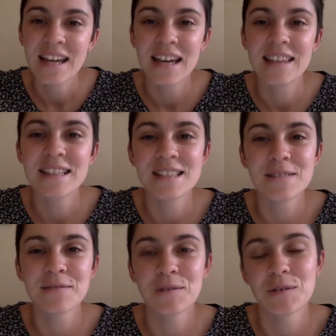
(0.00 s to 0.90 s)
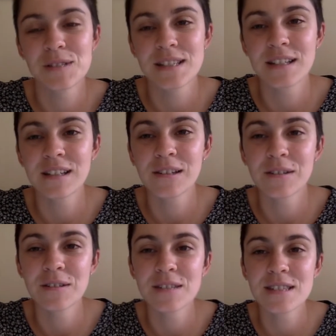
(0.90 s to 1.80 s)
And this, of course,
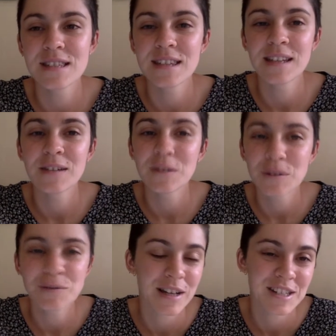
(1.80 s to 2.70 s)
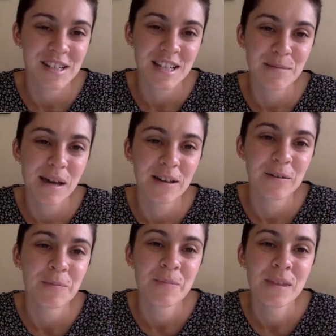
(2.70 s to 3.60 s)
includes the good old-fashioned email.